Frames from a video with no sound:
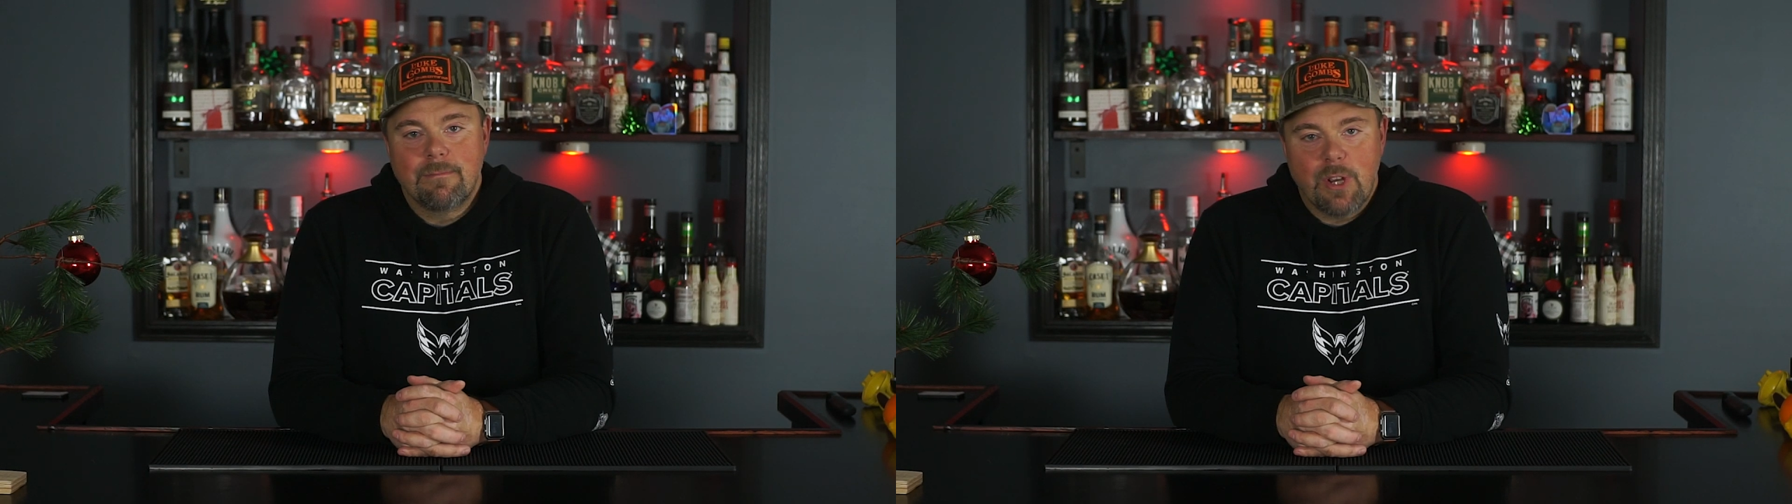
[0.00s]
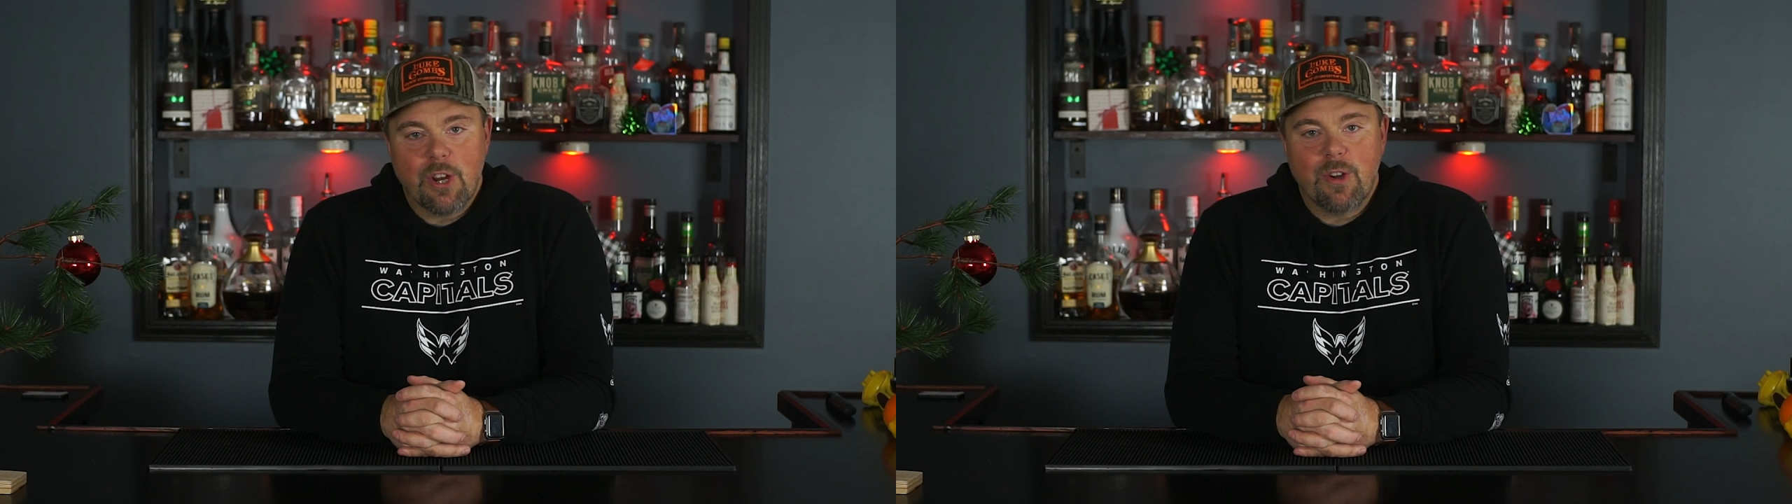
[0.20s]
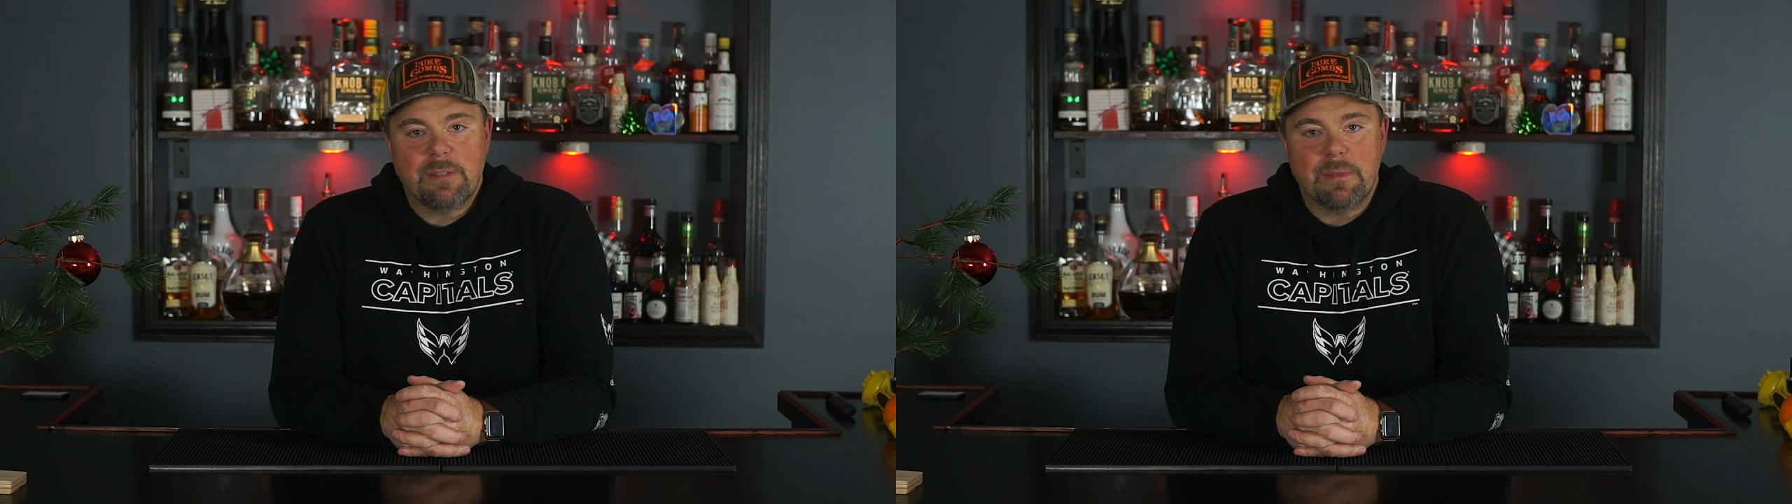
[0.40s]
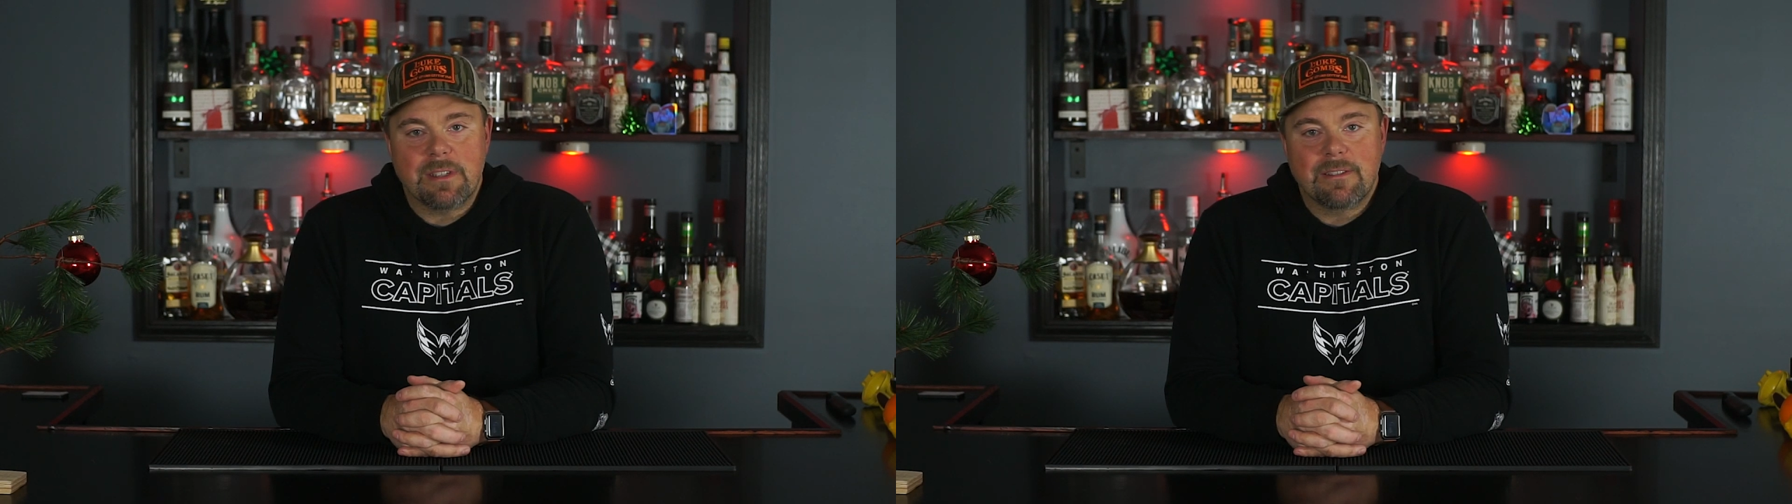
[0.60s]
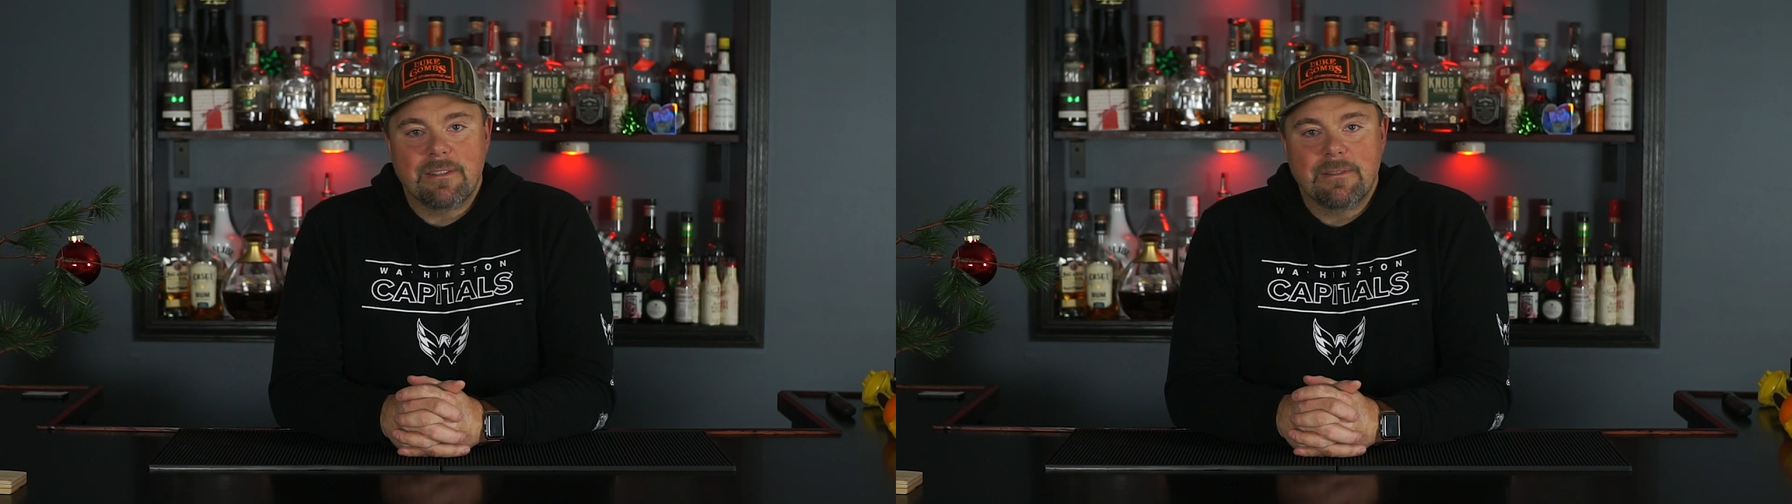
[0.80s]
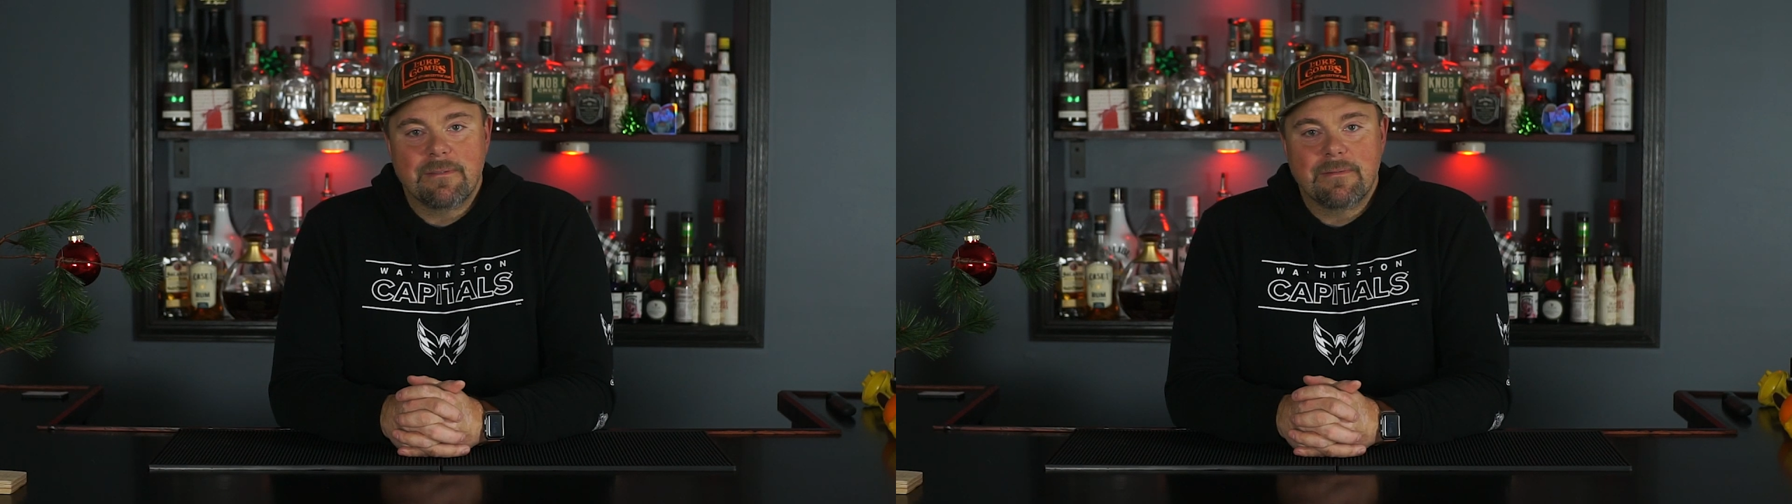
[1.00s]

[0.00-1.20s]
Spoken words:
Merry Christmas.